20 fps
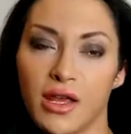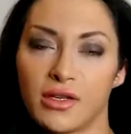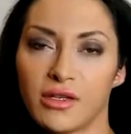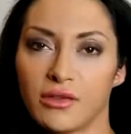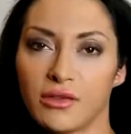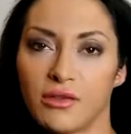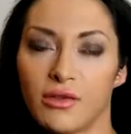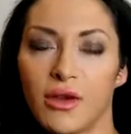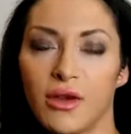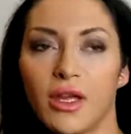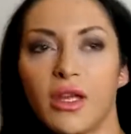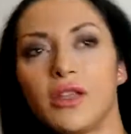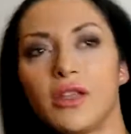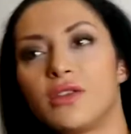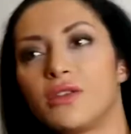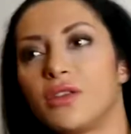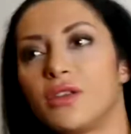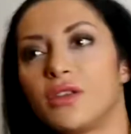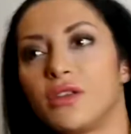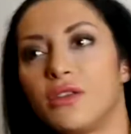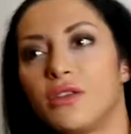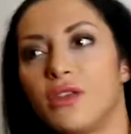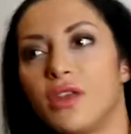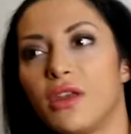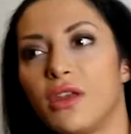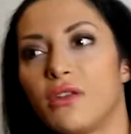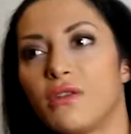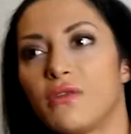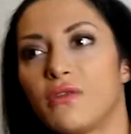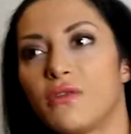It's quite interesting to
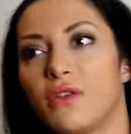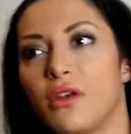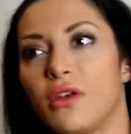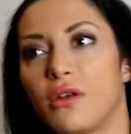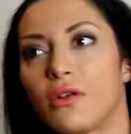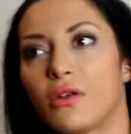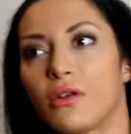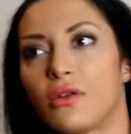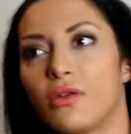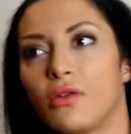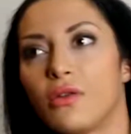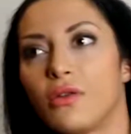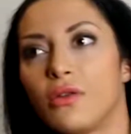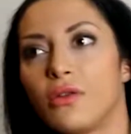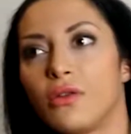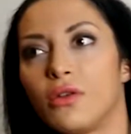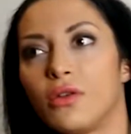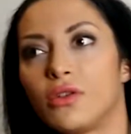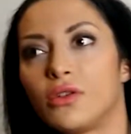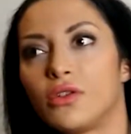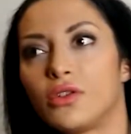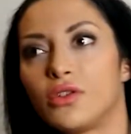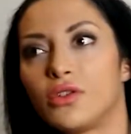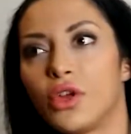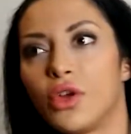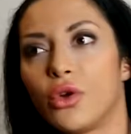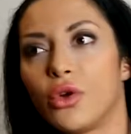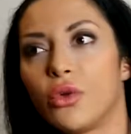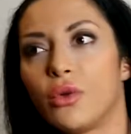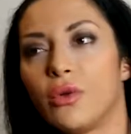think of.
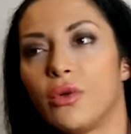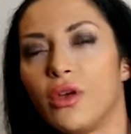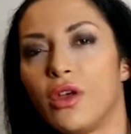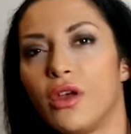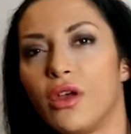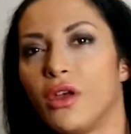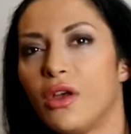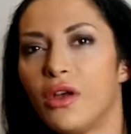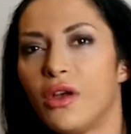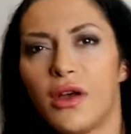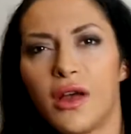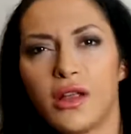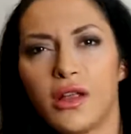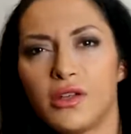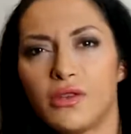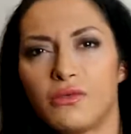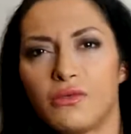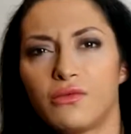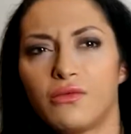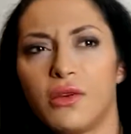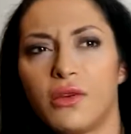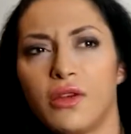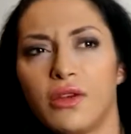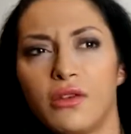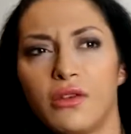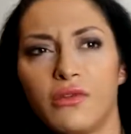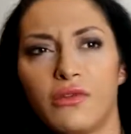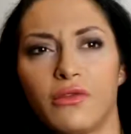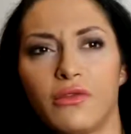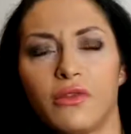So I'll just
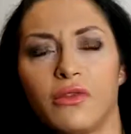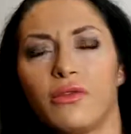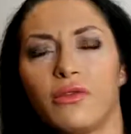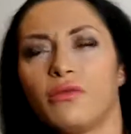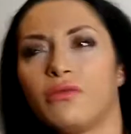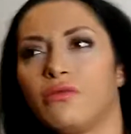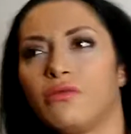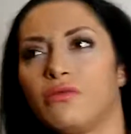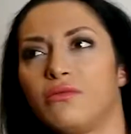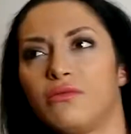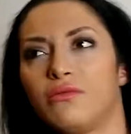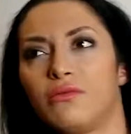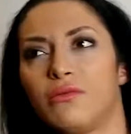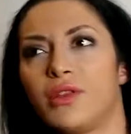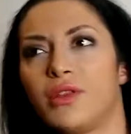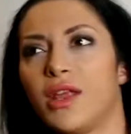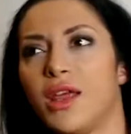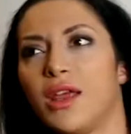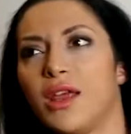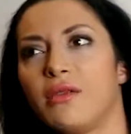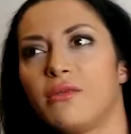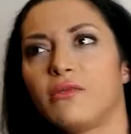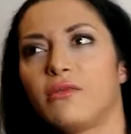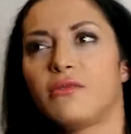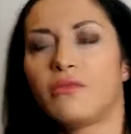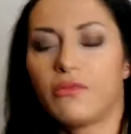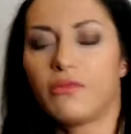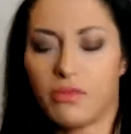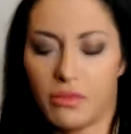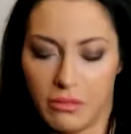run you through my day
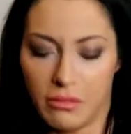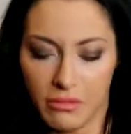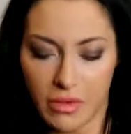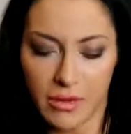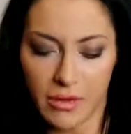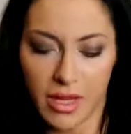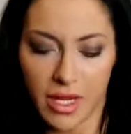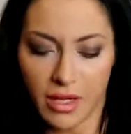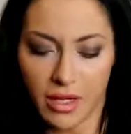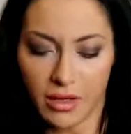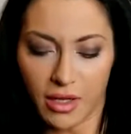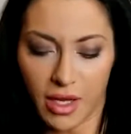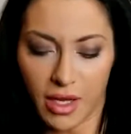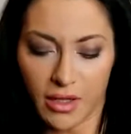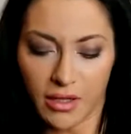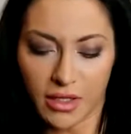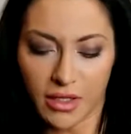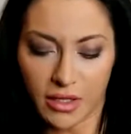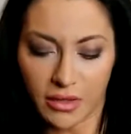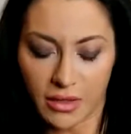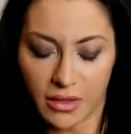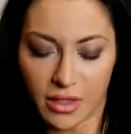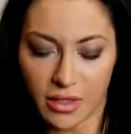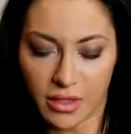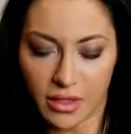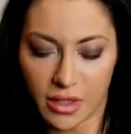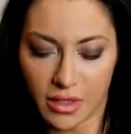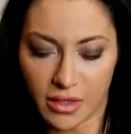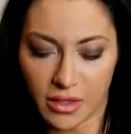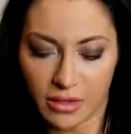and maybe that'll answer it,
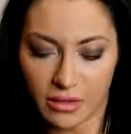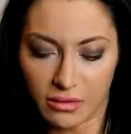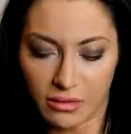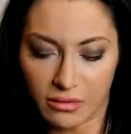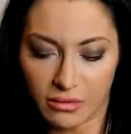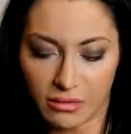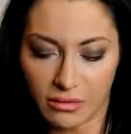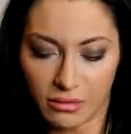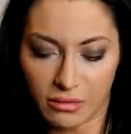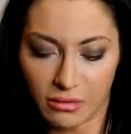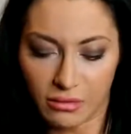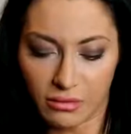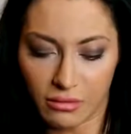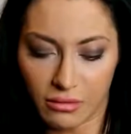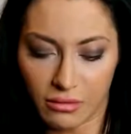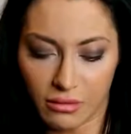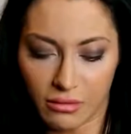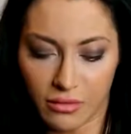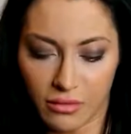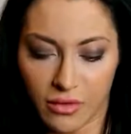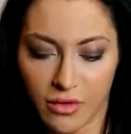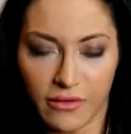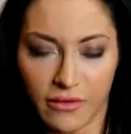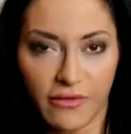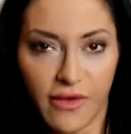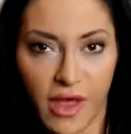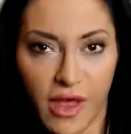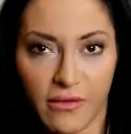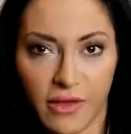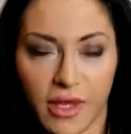because
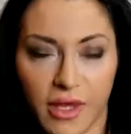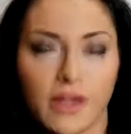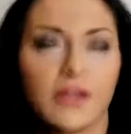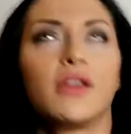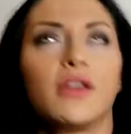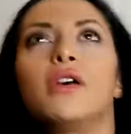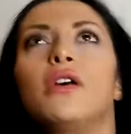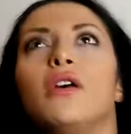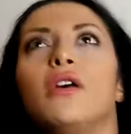5 things.